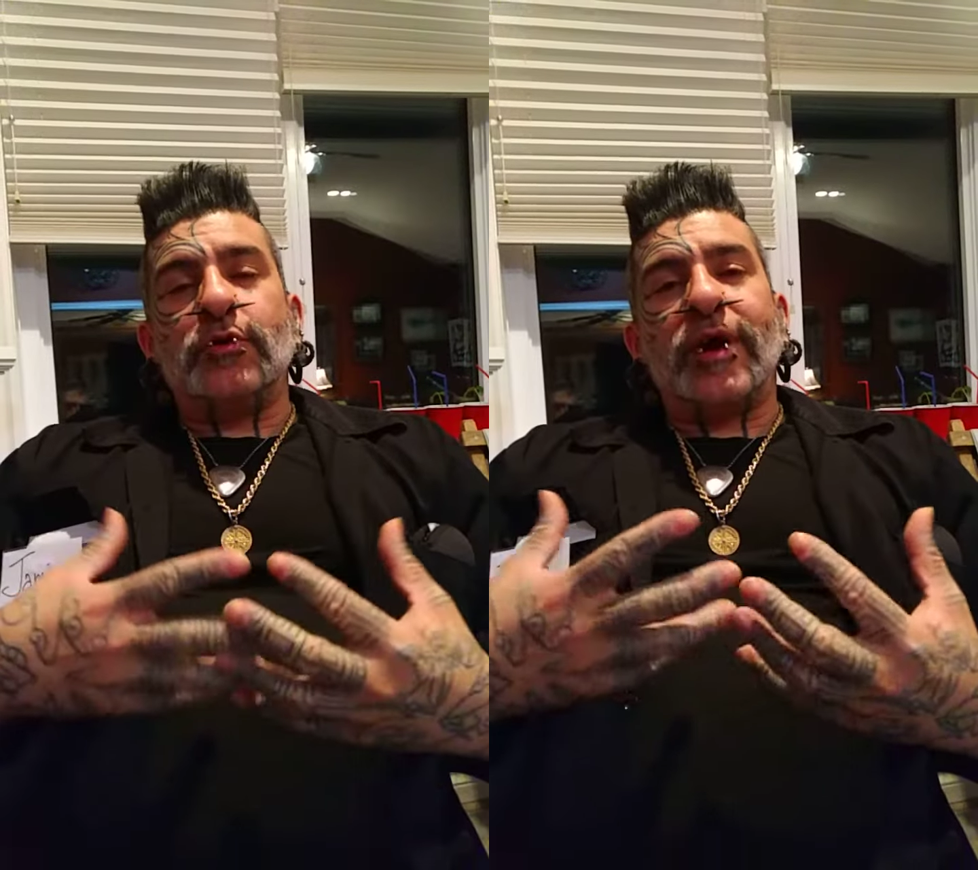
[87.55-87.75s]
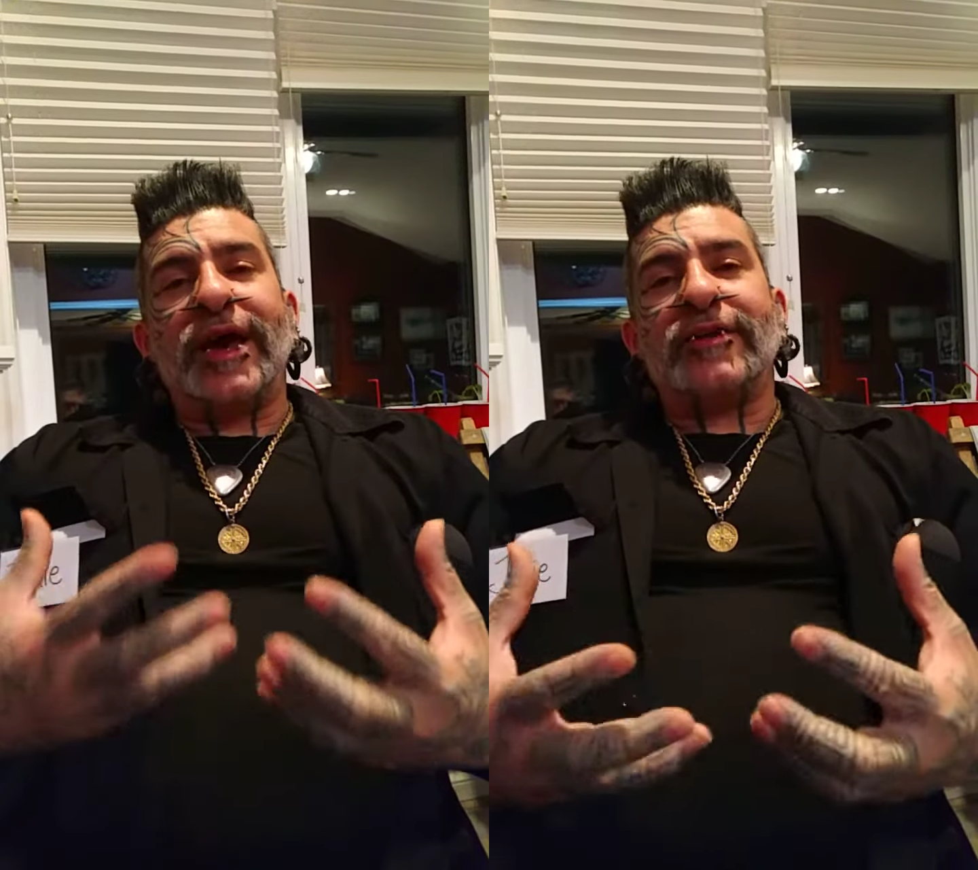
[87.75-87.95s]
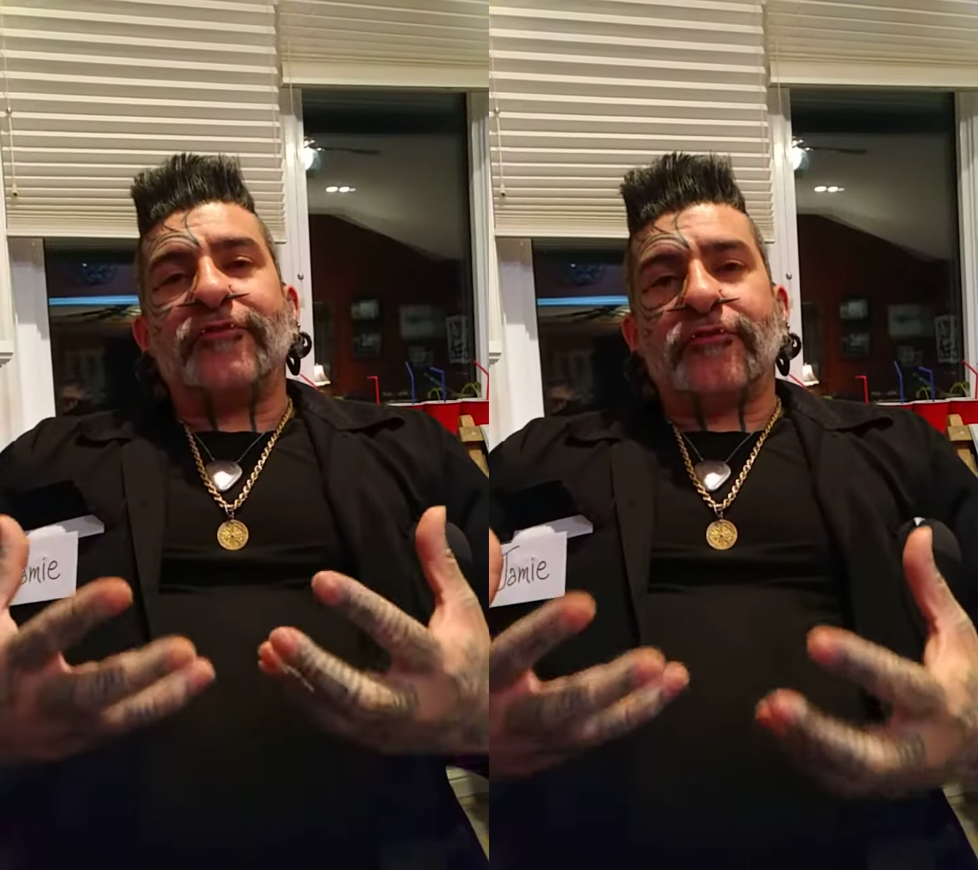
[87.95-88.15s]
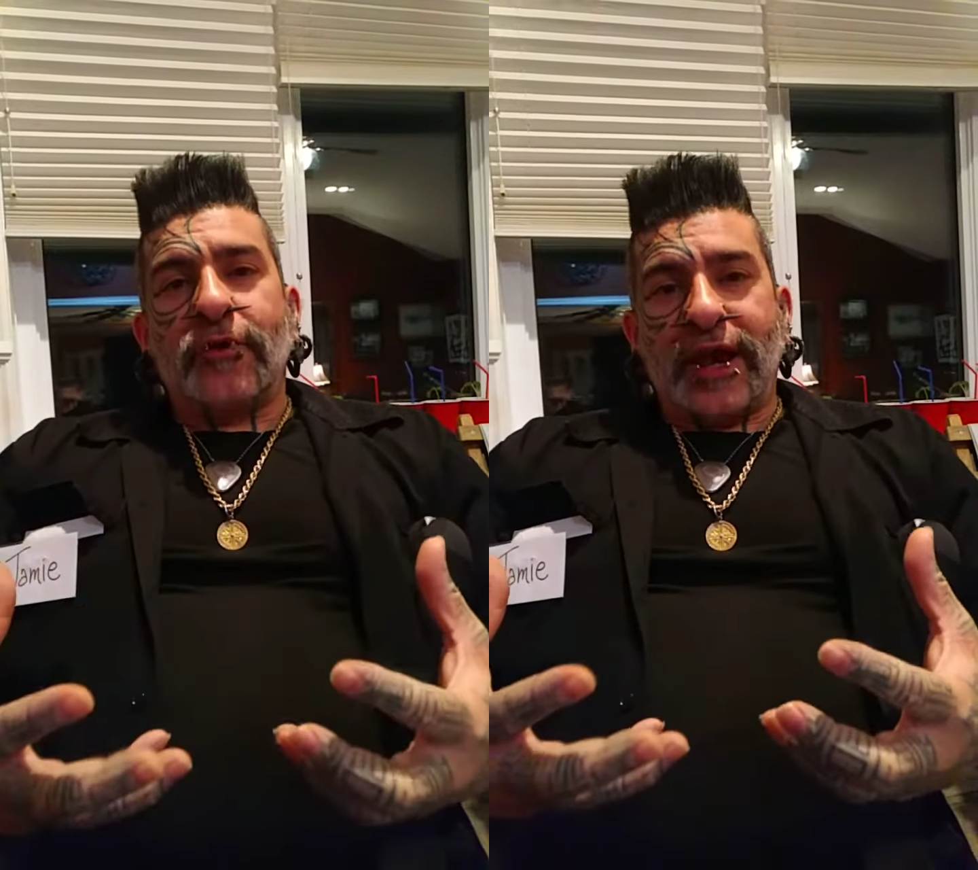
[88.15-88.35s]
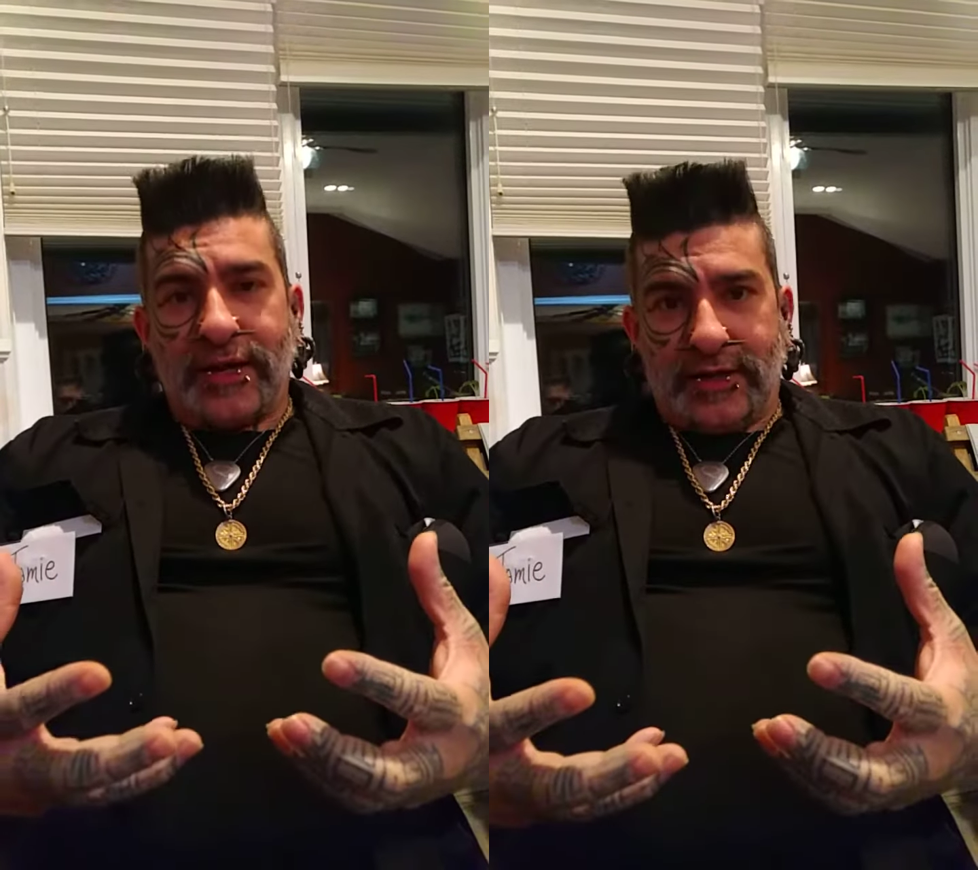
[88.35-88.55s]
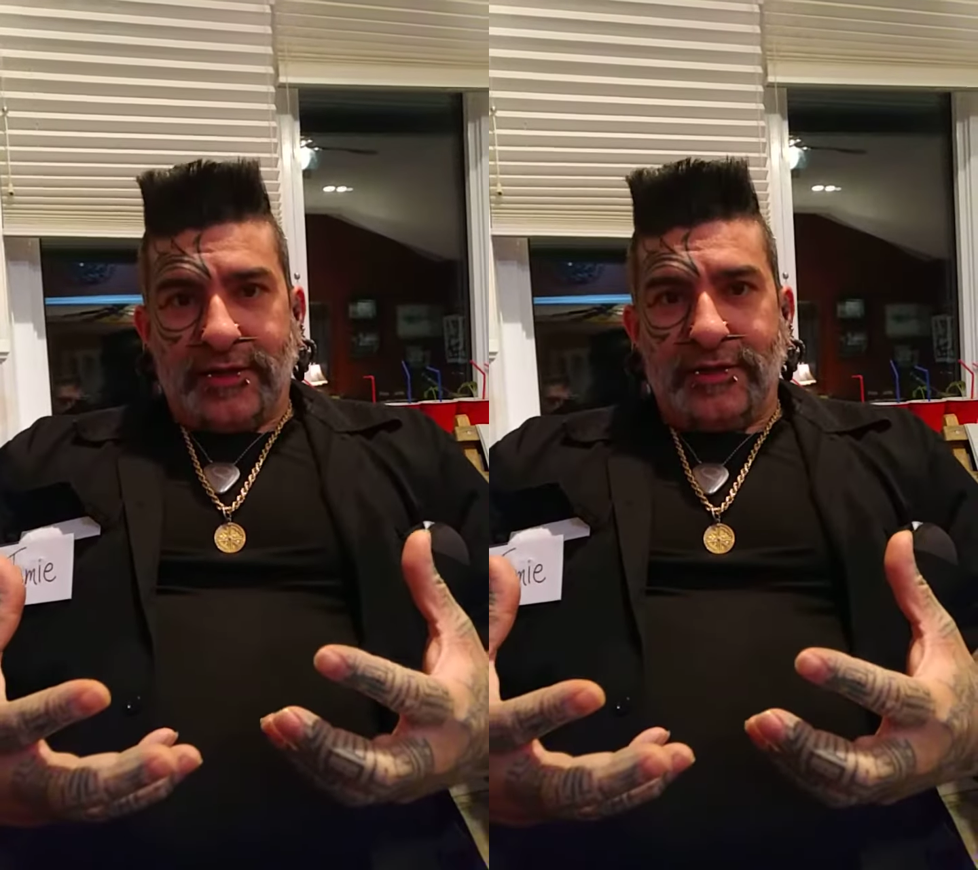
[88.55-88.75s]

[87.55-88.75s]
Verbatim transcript: you had a friend